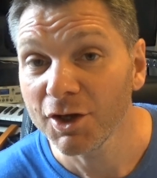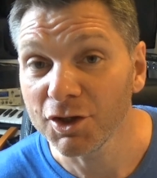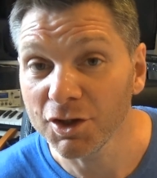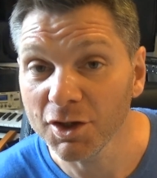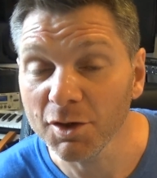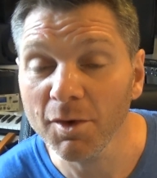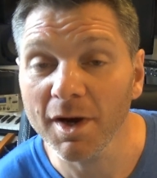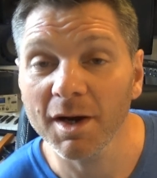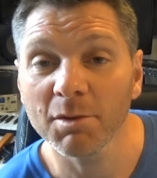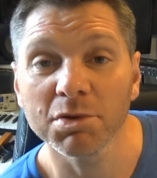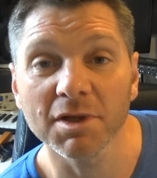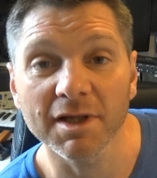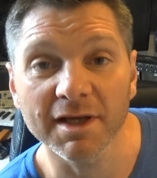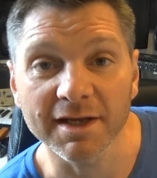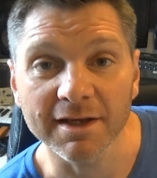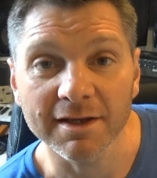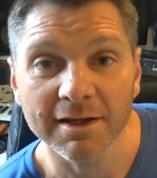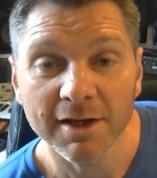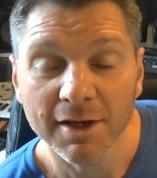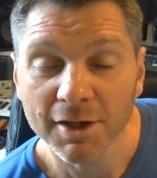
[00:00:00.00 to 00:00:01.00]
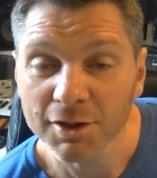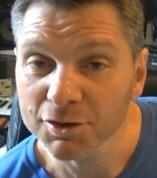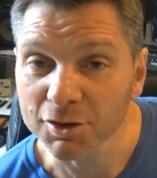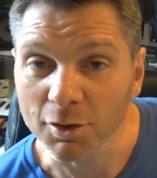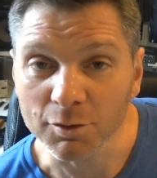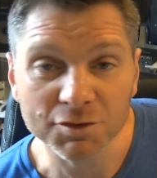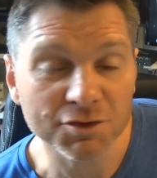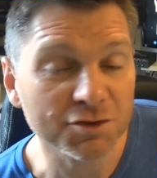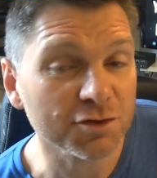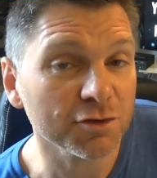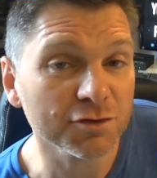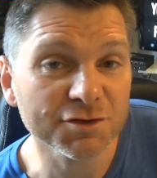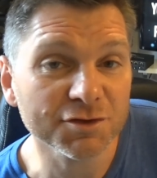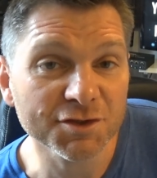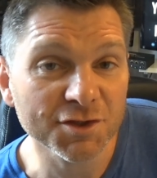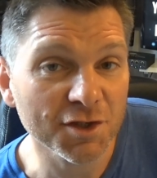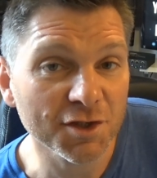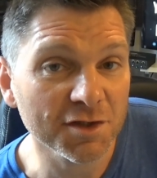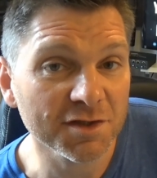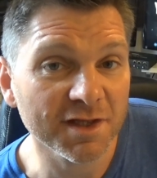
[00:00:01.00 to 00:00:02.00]
you are playing. Don't just go and
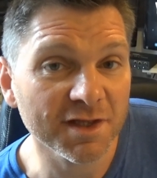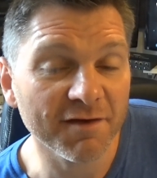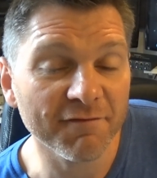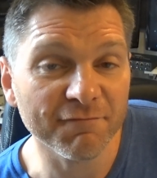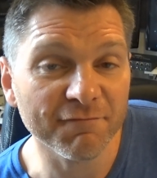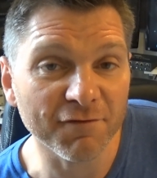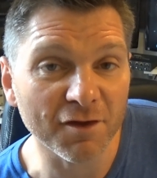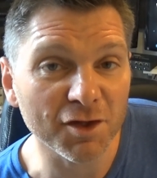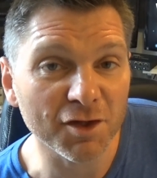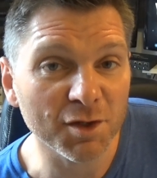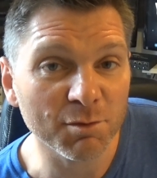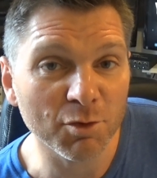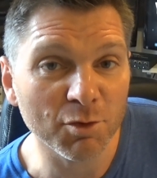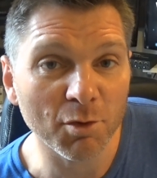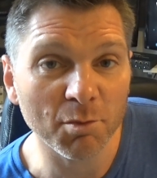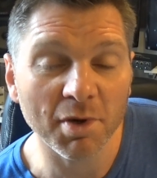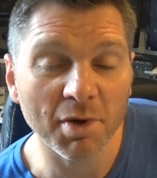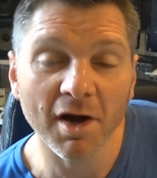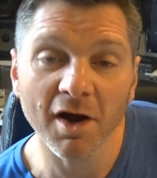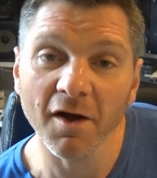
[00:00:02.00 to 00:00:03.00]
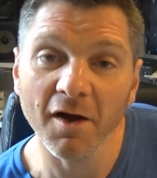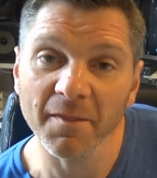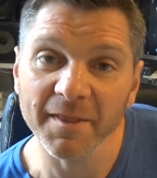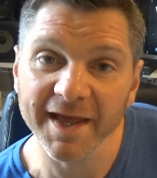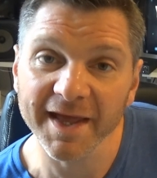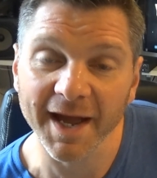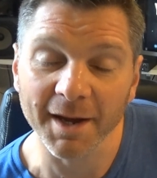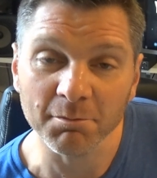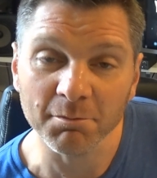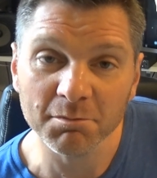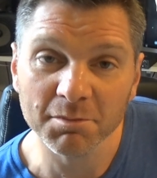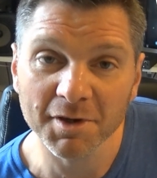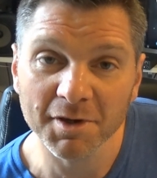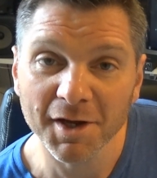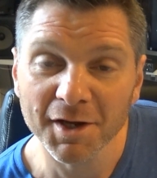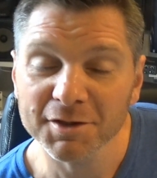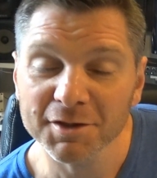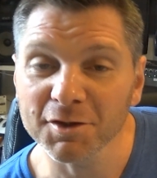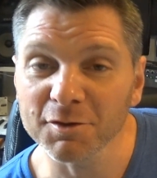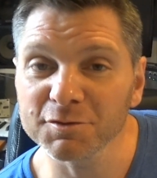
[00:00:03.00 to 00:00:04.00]
turn the volume up on the amp.
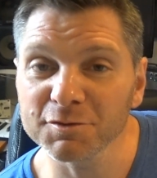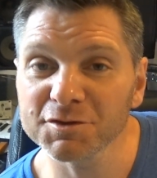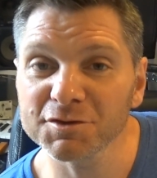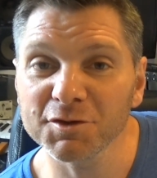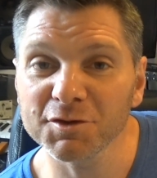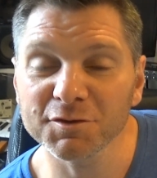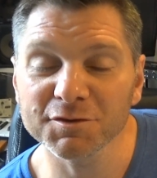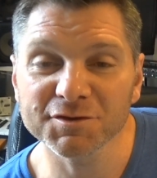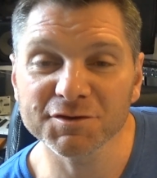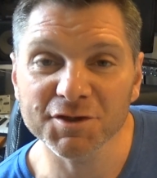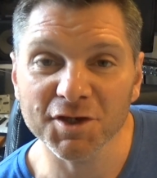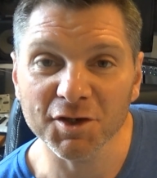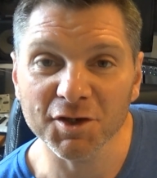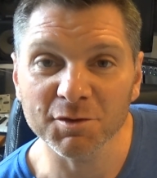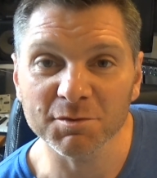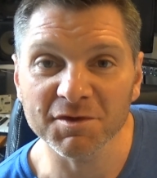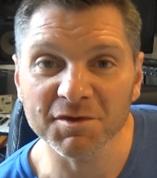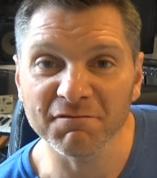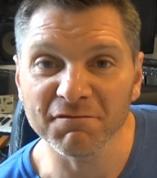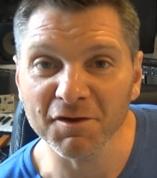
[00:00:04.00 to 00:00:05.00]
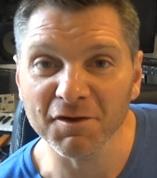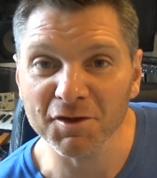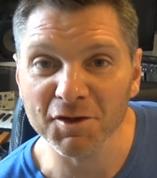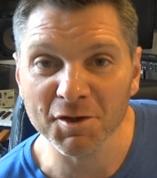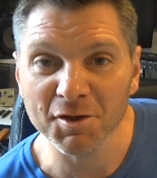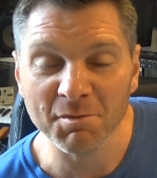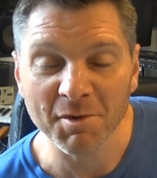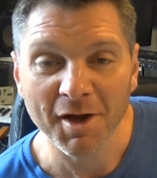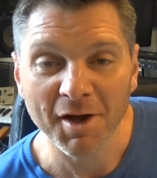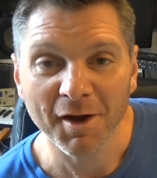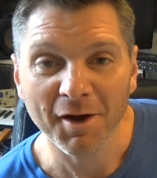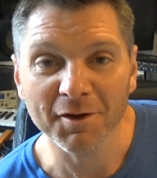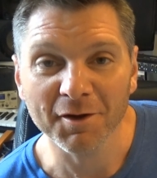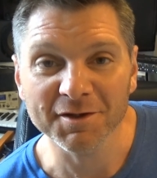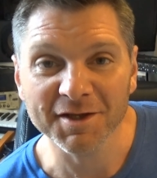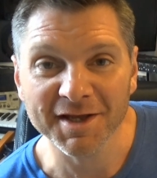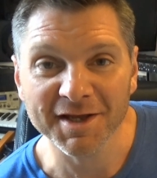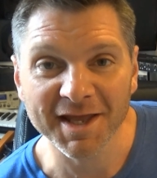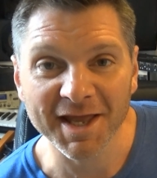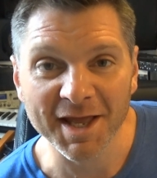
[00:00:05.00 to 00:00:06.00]
Don't just go and turn up the volume
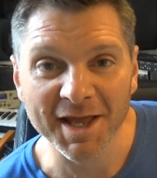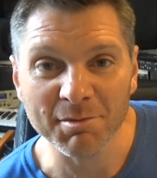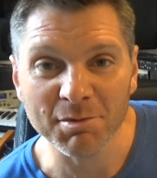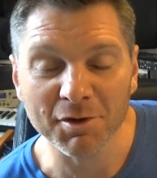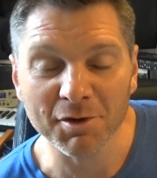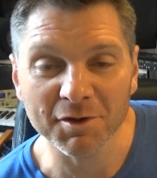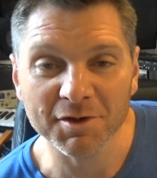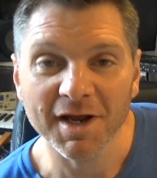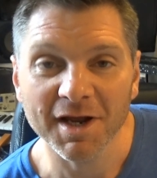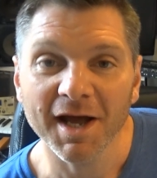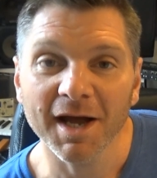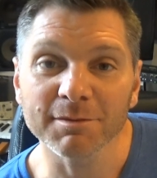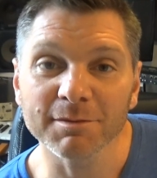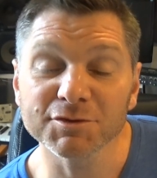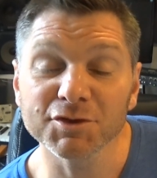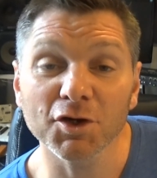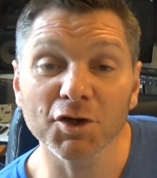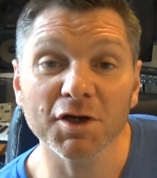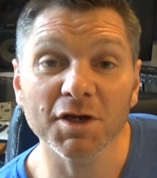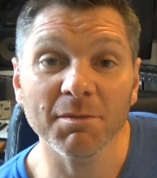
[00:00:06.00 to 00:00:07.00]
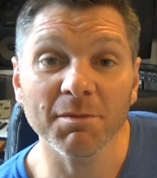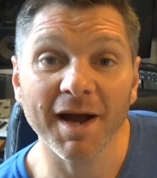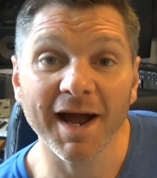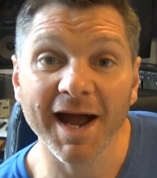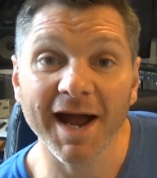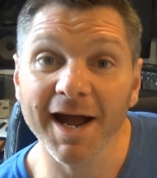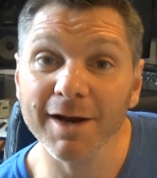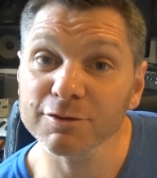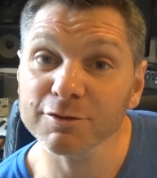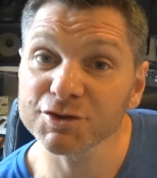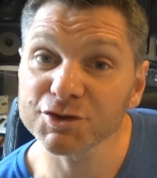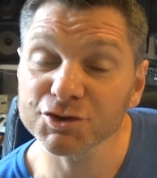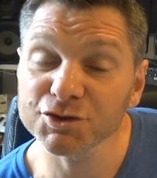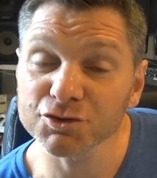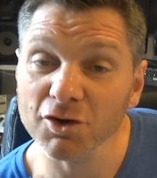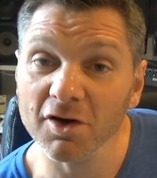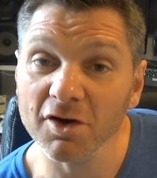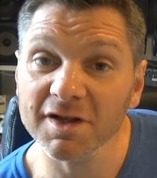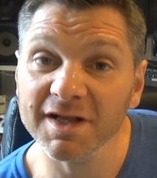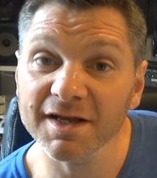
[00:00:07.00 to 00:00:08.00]
on your keyboard. I'm talking about how
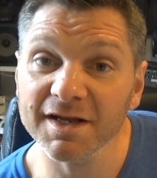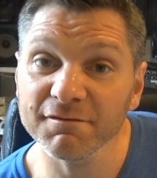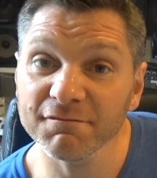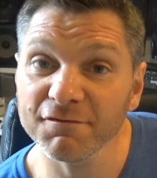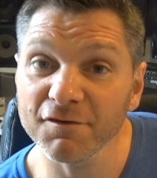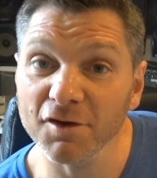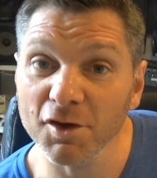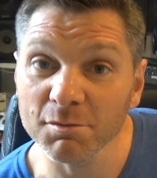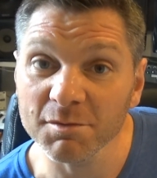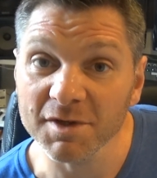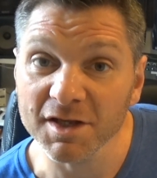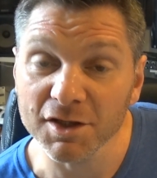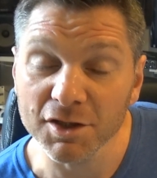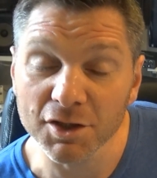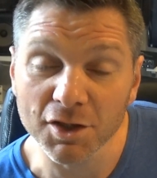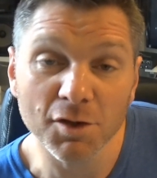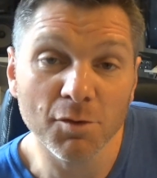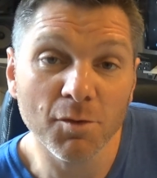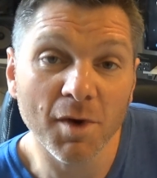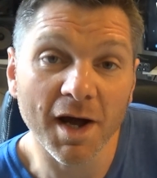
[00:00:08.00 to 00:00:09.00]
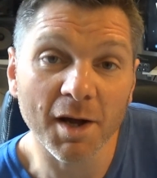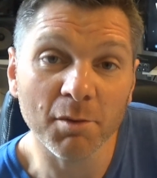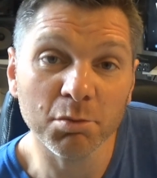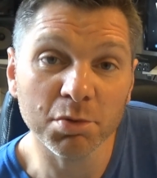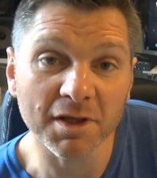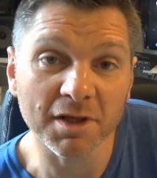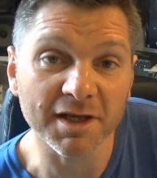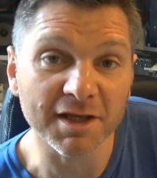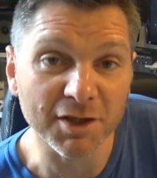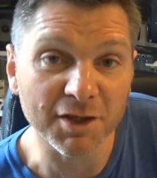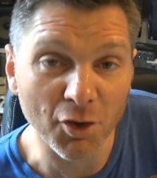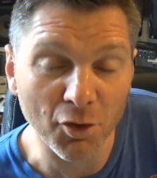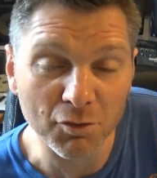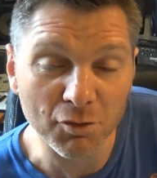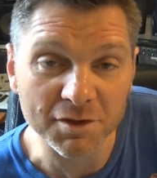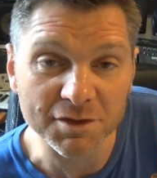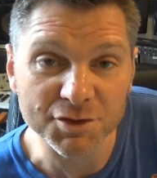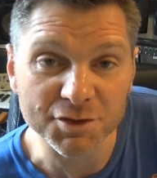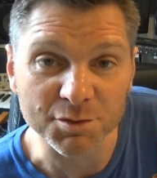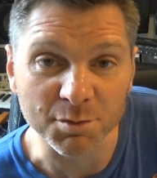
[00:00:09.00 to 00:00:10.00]
strongly and firmly you are playing
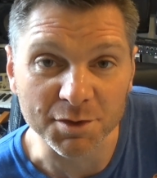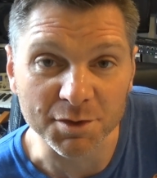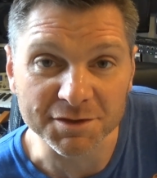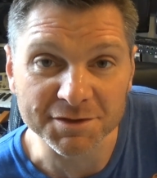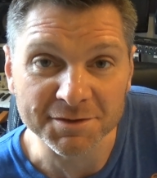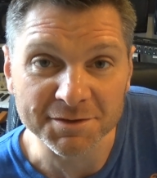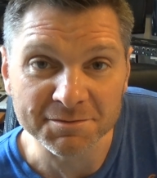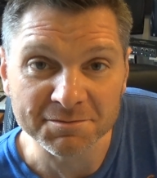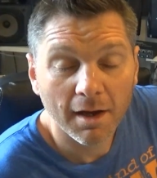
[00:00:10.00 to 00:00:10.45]
your instrument.